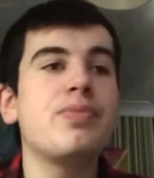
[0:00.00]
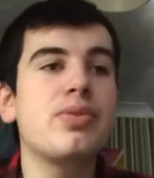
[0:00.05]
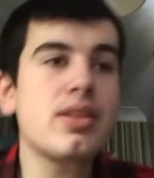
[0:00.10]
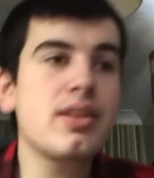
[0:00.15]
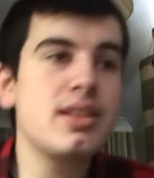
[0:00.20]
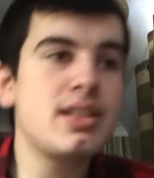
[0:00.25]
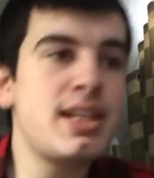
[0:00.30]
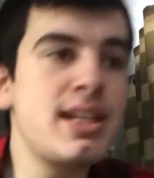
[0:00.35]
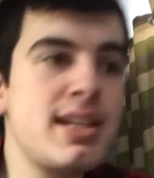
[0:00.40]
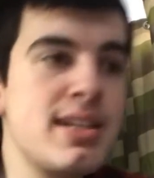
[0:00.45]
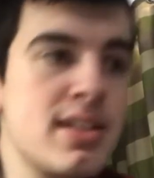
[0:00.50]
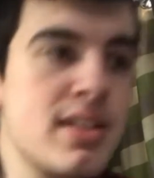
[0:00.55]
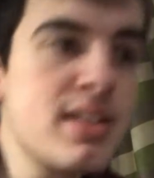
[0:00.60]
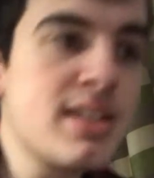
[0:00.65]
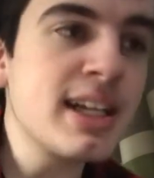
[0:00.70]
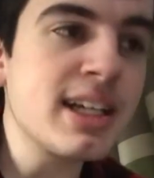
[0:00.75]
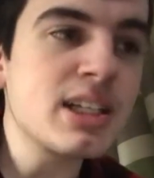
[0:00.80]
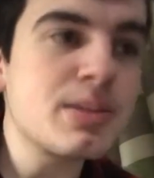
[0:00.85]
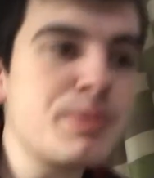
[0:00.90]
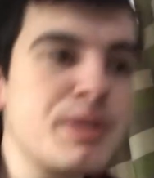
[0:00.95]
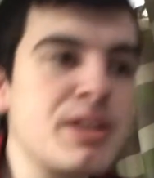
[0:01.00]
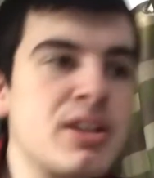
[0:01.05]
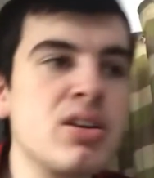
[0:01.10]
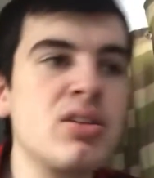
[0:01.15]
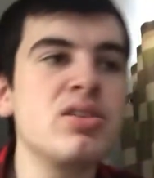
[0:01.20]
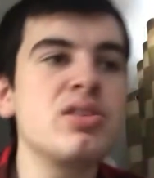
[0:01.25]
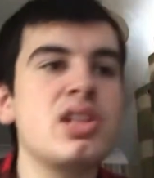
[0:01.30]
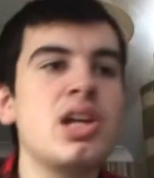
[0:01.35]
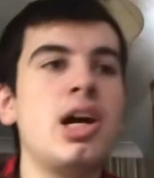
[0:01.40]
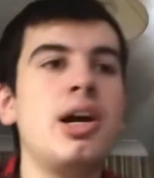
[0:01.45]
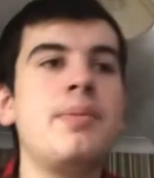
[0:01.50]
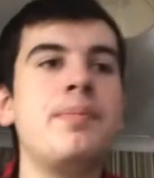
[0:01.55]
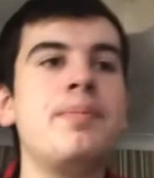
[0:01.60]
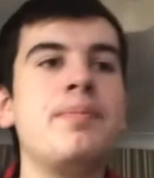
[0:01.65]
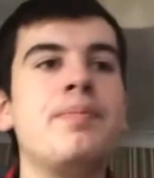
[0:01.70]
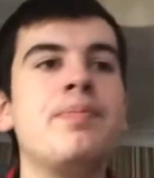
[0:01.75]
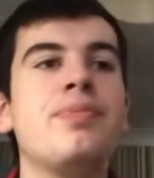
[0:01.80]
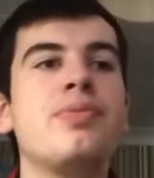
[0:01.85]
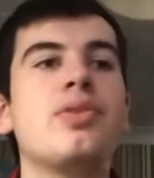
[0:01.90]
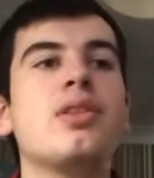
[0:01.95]
Season 6 because
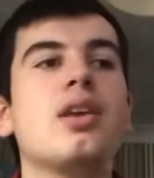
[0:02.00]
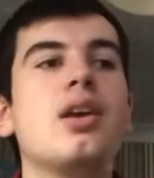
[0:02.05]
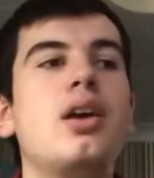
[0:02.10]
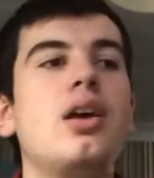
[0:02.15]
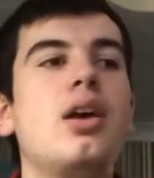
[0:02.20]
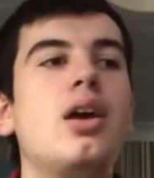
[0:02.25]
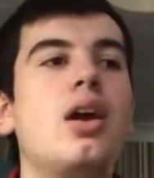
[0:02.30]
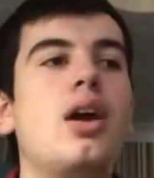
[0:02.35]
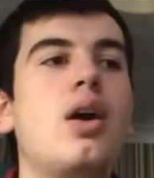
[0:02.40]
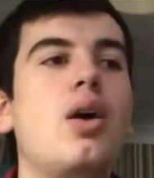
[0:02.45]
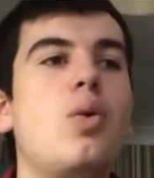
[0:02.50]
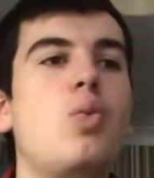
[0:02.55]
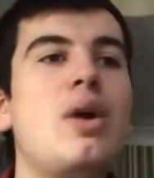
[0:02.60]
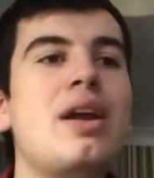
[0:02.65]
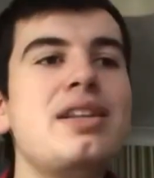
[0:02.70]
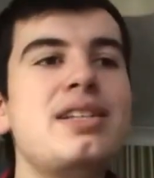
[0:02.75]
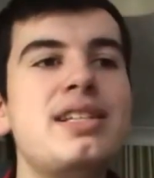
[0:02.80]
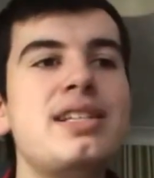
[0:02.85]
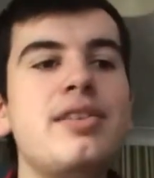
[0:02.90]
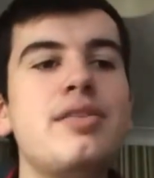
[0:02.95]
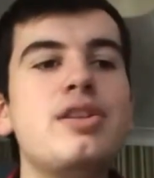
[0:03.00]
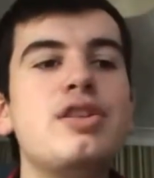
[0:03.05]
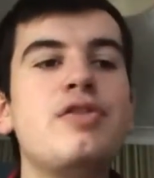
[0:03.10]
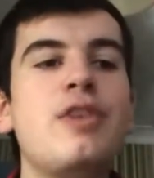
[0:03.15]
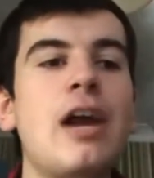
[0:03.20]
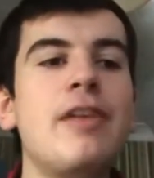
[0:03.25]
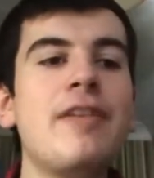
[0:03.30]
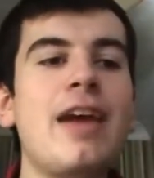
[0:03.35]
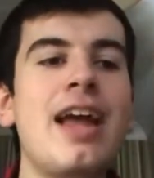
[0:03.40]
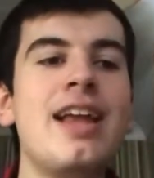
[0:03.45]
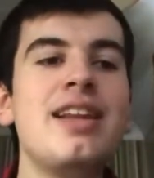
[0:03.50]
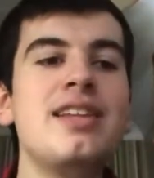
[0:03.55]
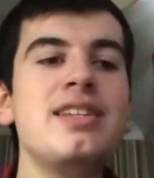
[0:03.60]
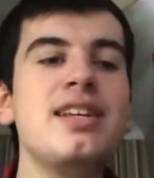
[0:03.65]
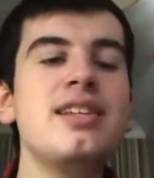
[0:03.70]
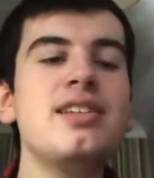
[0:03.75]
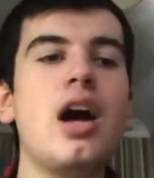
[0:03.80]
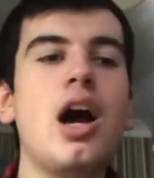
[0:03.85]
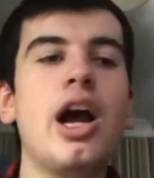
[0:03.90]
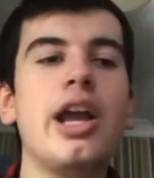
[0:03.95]
when series 5
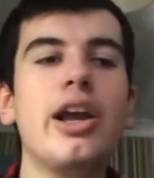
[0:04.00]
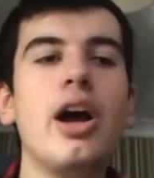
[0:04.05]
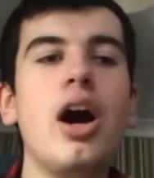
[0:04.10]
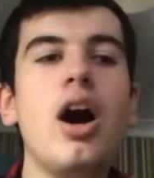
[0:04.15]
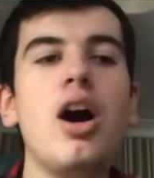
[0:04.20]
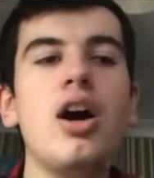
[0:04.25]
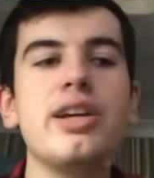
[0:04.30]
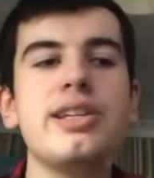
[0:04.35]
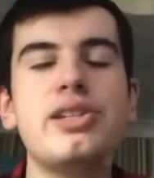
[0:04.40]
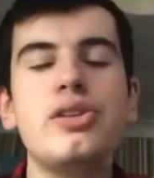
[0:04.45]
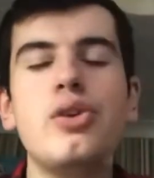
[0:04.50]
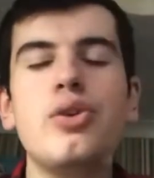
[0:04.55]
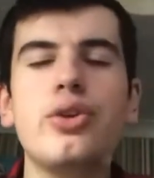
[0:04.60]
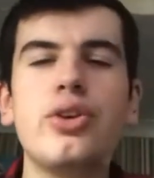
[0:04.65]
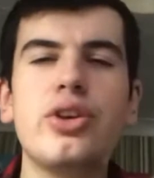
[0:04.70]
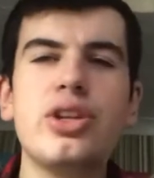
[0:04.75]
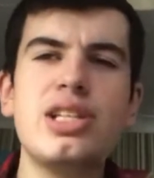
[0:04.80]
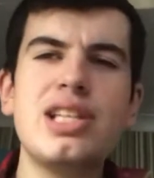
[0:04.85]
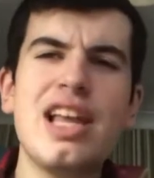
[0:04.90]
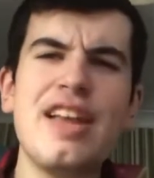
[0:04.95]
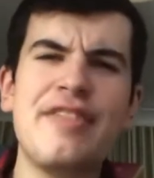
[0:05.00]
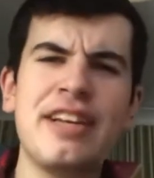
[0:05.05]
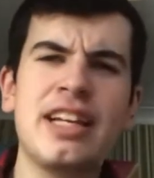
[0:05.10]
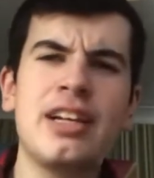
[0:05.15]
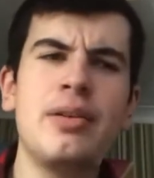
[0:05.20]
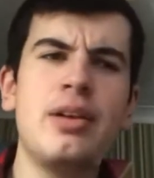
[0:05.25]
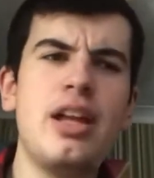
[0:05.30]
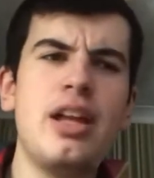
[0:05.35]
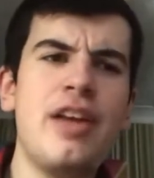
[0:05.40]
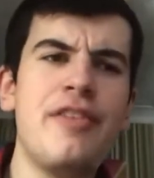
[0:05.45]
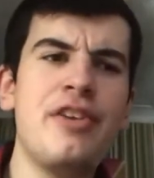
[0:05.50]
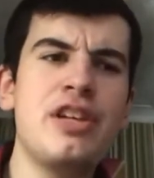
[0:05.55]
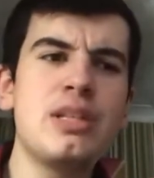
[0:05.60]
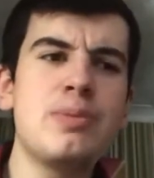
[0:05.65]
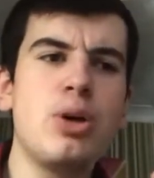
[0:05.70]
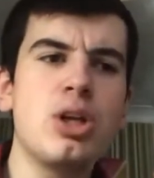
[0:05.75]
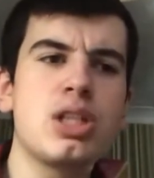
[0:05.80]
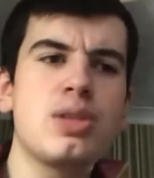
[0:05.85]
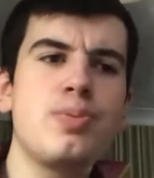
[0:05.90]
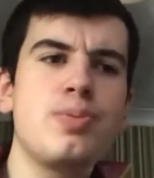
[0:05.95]
ended, I asked Lucas if it's
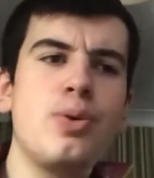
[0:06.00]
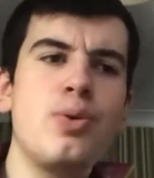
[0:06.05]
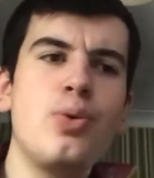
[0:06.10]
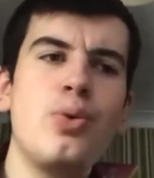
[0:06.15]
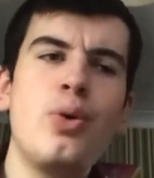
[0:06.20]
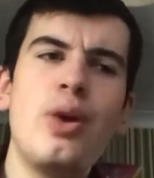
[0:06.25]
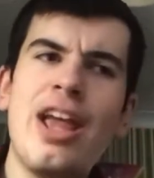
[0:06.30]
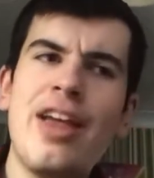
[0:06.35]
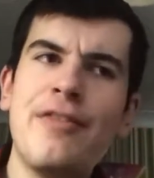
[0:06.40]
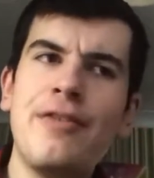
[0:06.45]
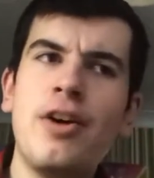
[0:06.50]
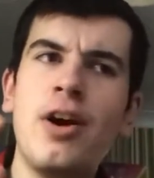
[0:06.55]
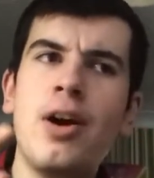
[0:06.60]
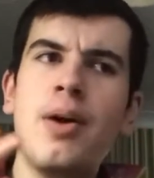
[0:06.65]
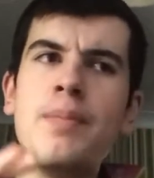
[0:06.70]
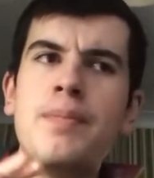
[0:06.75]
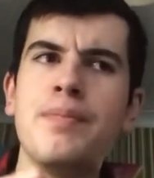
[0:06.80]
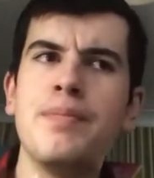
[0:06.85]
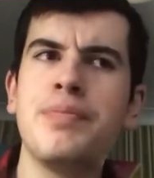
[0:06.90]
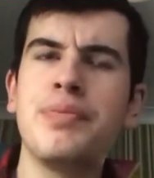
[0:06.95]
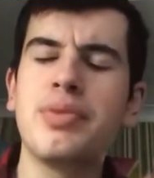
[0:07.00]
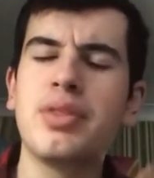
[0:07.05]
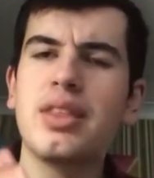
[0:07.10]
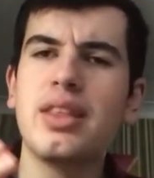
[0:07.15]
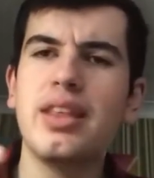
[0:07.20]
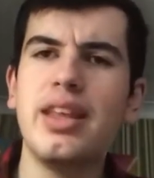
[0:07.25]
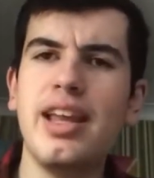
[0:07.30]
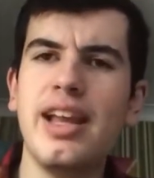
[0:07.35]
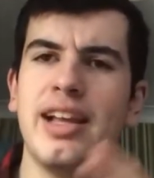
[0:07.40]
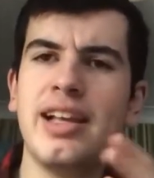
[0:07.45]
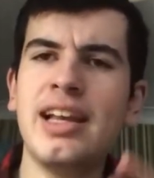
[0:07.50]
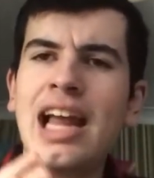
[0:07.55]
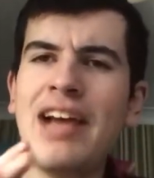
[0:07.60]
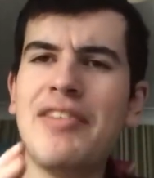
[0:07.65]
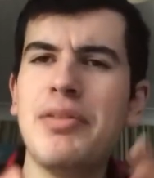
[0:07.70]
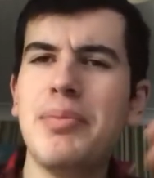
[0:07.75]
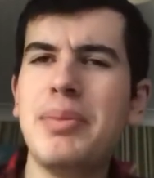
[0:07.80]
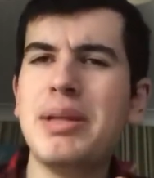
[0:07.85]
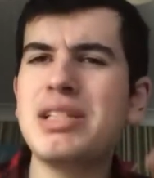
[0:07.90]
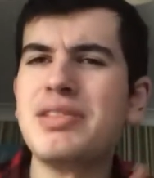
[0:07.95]
possible if it can
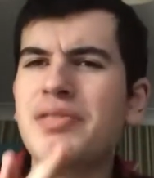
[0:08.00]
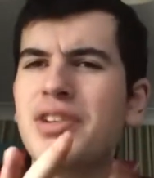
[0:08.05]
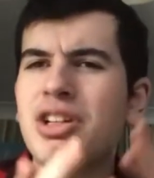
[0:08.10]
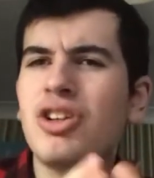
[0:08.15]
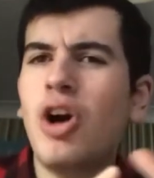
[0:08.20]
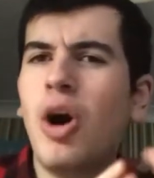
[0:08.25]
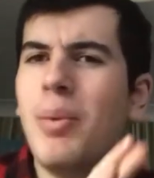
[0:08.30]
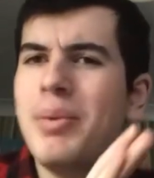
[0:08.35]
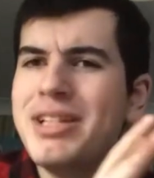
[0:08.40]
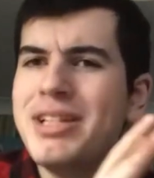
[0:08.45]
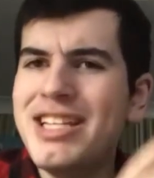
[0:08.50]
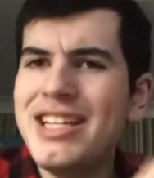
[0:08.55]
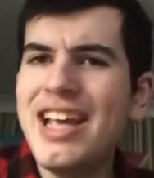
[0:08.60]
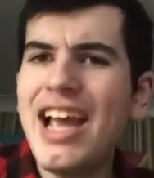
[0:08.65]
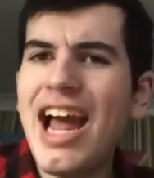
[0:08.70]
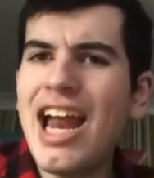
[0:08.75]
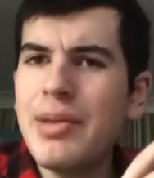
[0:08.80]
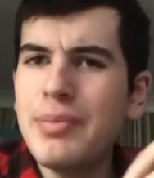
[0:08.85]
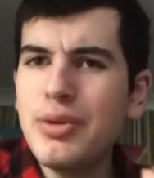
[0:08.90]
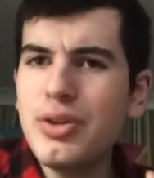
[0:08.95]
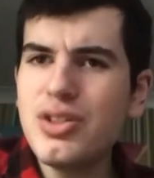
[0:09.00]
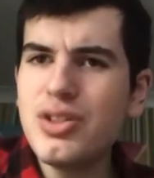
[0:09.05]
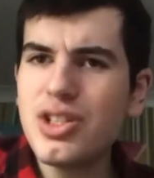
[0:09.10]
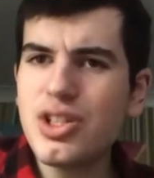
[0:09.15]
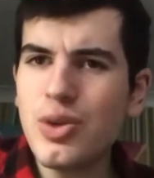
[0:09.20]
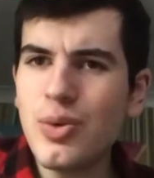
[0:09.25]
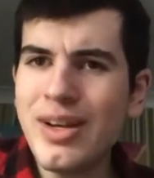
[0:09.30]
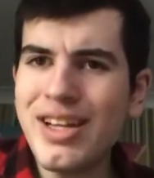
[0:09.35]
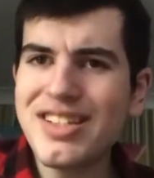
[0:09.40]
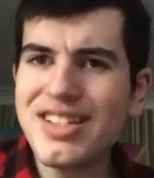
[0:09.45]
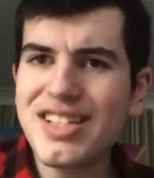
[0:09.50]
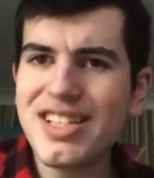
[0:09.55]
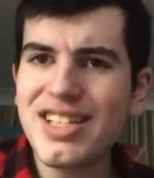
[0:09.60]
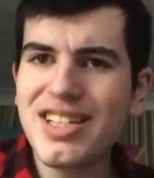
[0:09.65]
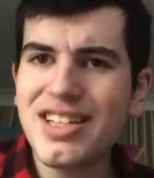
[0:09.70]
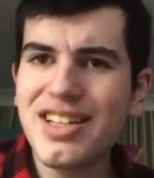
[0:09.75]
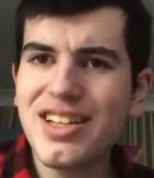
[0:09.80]
have a bit of a comedy element to it,